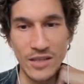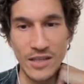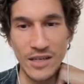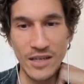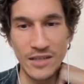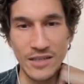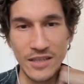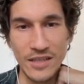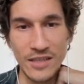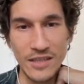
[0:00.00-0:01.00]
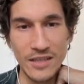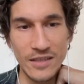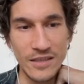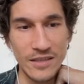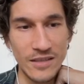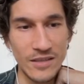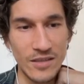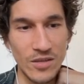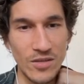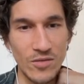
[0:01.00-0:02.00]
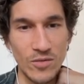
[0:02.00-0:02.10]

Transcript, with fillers: Yeah, I think just